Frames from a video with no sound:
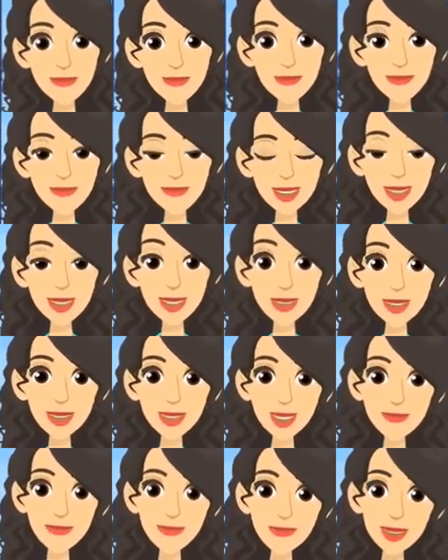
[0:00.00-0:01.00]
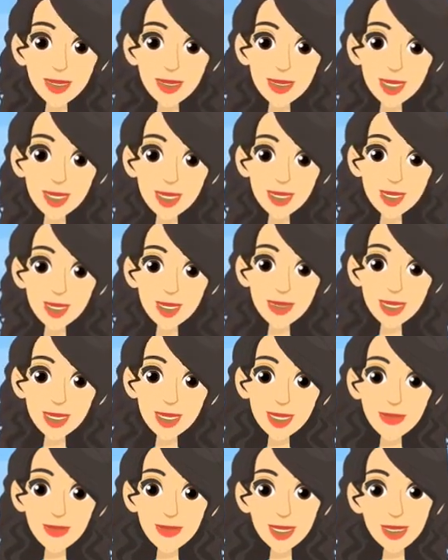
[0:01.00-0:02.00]
So, let's jump
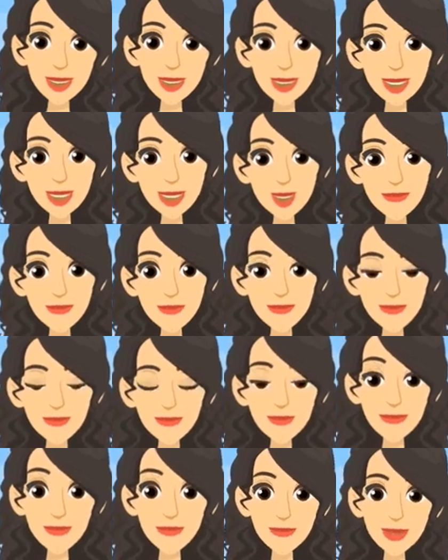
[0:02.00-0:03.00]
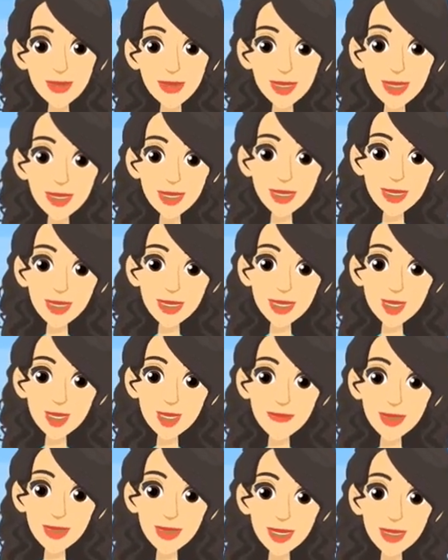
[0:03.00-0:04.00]
right in. In India,
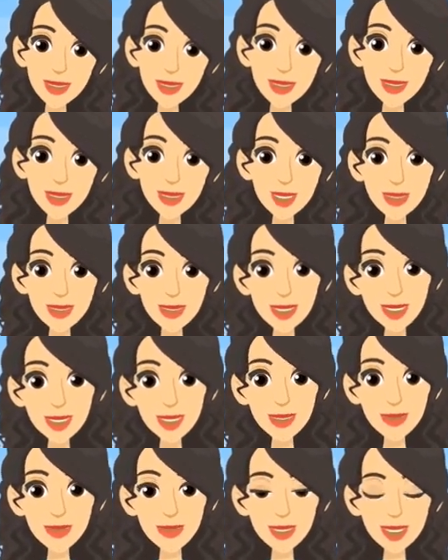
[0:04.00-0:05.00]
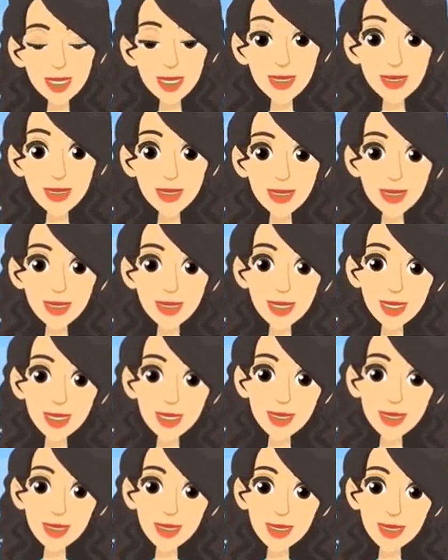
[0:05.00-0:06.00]
real estate laws play a pivotal
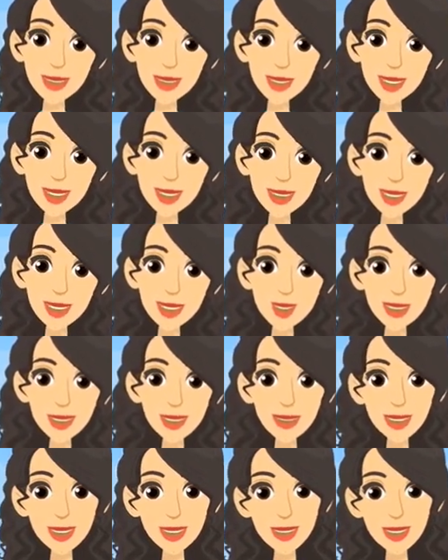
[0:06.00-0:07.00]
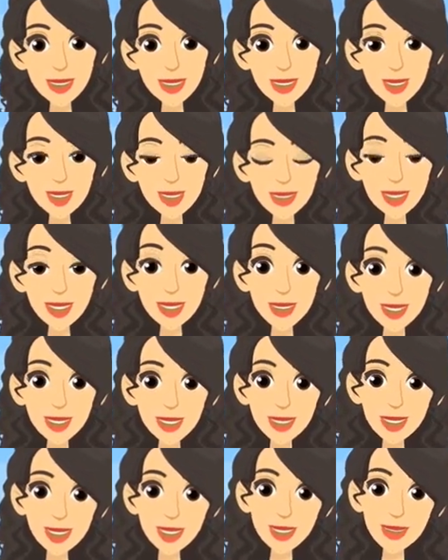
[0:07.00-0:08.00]
role in safeguarding the interests
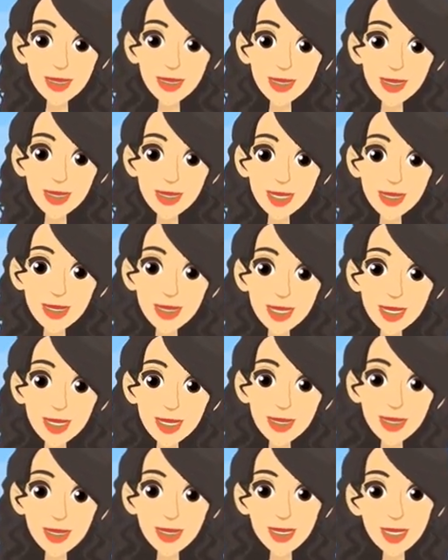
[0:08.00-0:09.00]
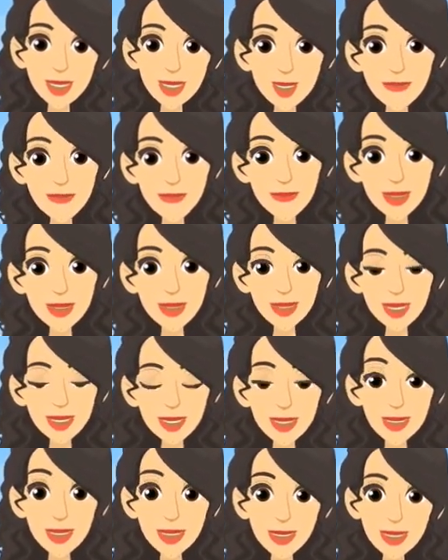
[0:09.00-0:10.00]
of buyers and sellers,
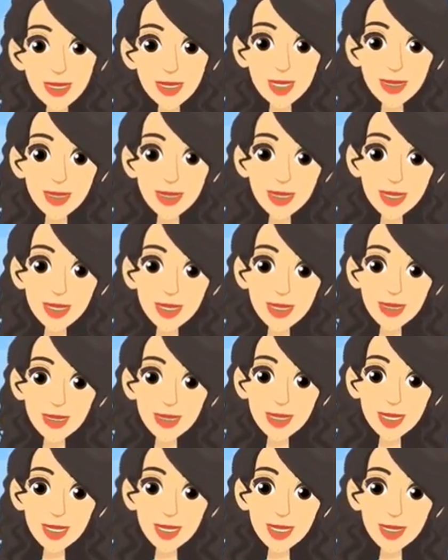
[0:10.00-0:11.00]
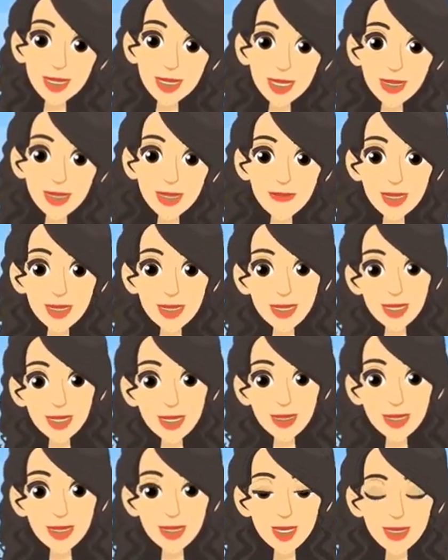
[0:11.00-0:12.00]
ensuring transparency, and
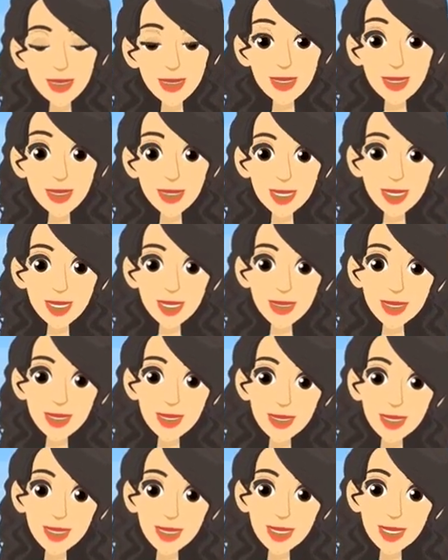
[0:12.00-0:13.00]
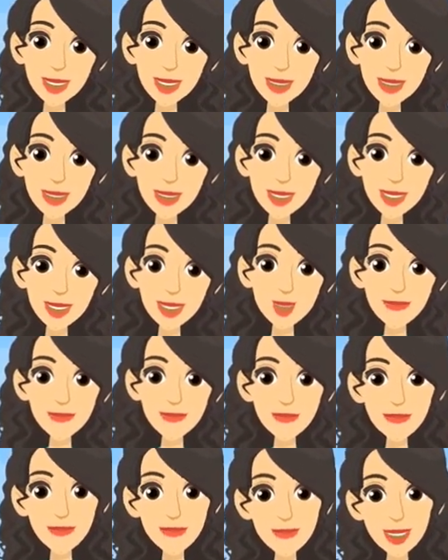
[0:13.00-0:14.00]
maintaining a fair marketplace.
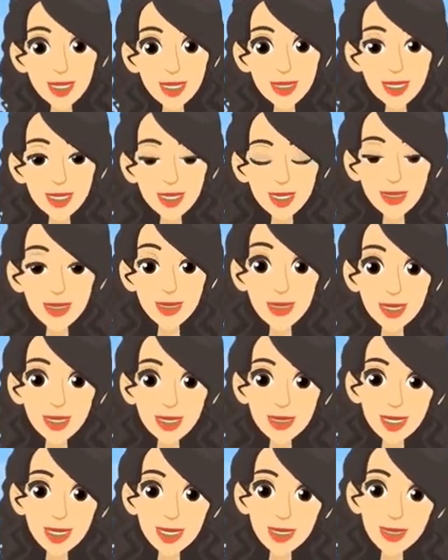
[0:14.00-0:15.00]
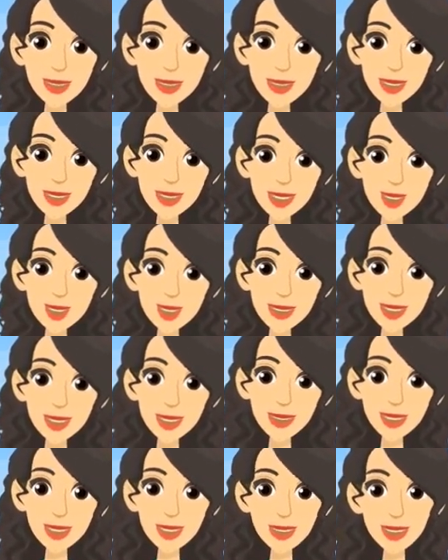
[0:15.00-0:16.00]
These laws are designed to
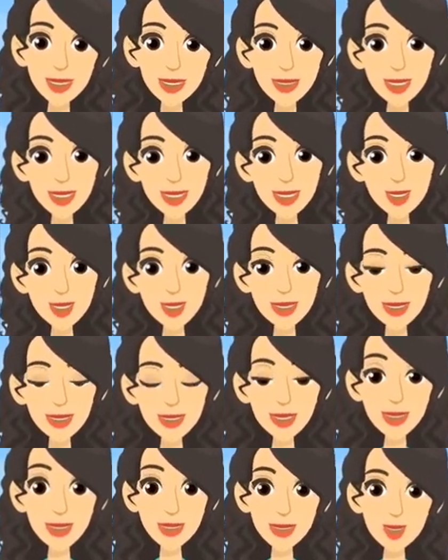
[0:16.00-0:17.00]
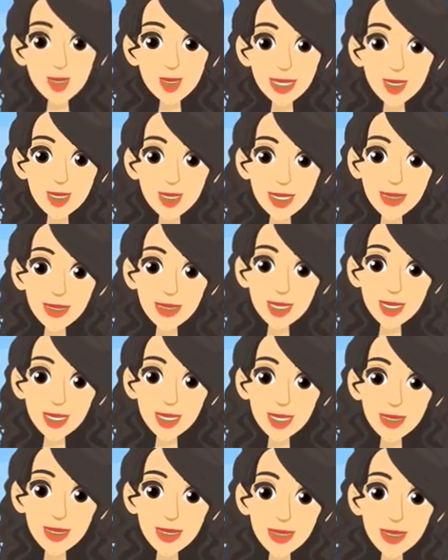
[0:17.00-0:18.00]
provide a legal framework for property
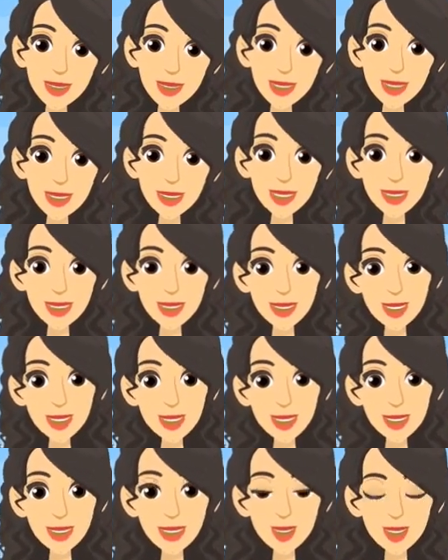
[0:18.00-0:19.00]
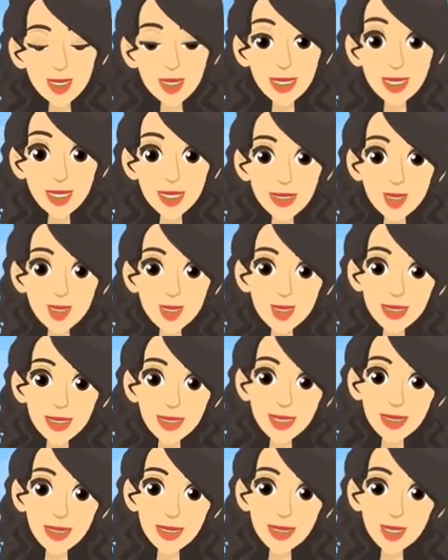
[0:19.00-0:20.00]
transactions and to protect the
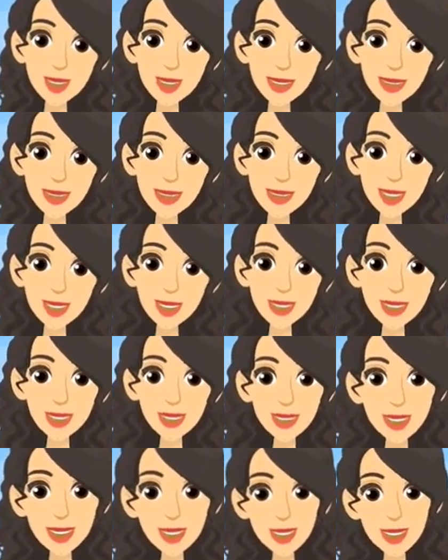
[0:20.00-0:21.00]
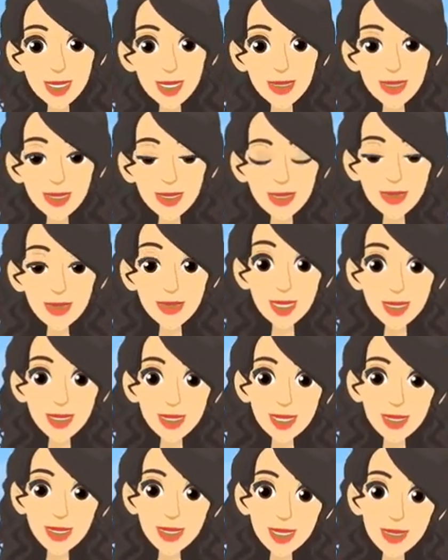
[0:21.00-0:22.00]
rights and interests of all parties
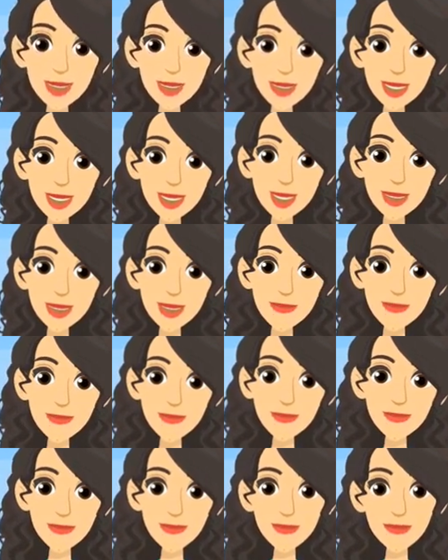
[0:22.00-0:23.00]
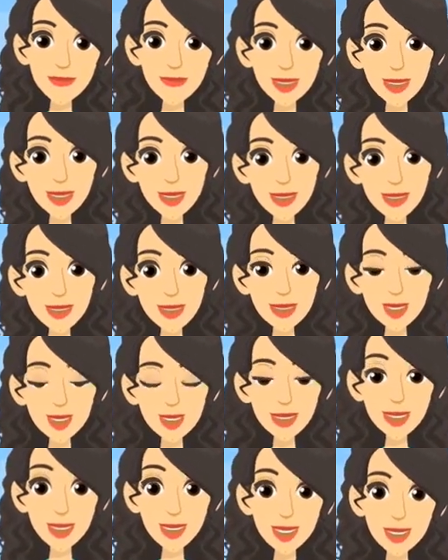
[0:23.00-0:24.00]
involved. The Real
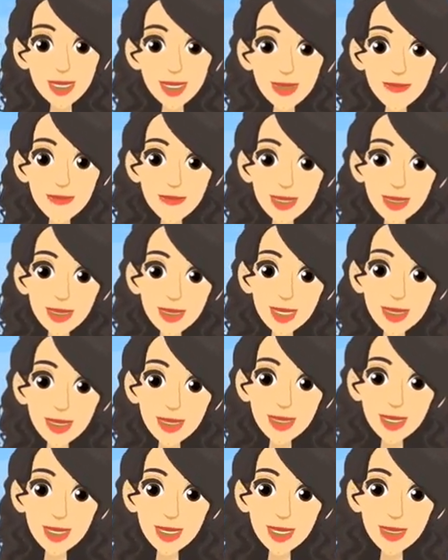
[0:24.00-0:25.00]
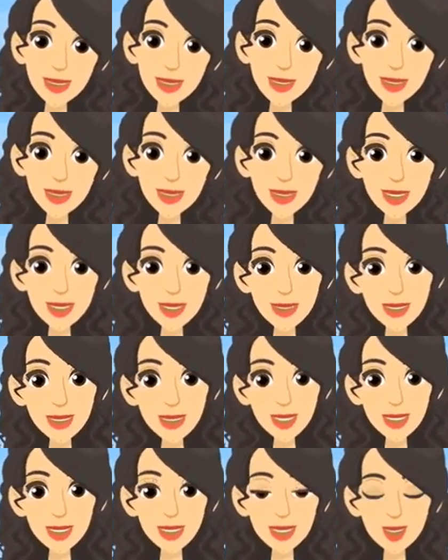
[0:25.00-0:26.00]
Estate Regulation and
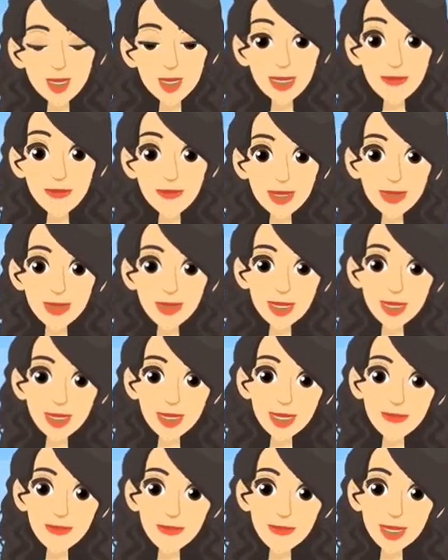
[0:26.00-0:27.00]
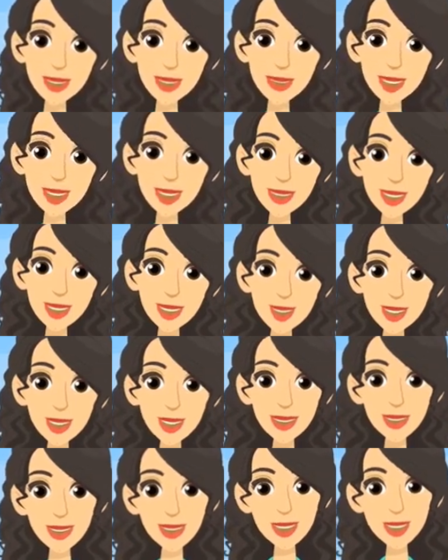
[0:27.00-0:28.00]
Development Act,
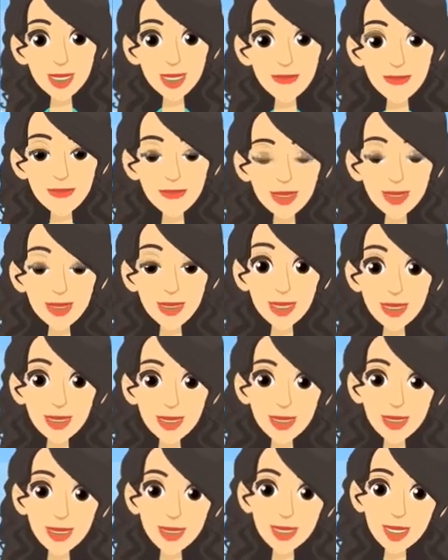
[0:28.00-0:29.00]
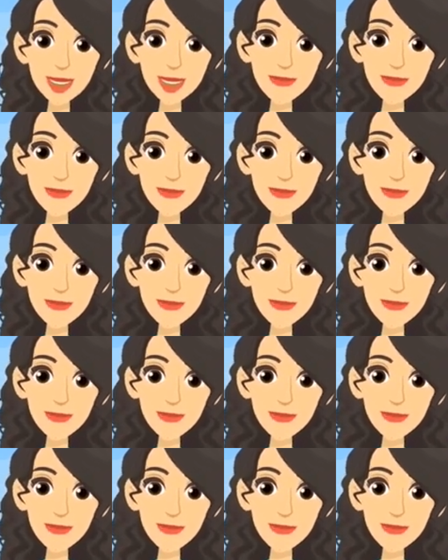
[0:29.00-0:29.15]
2016, RERA.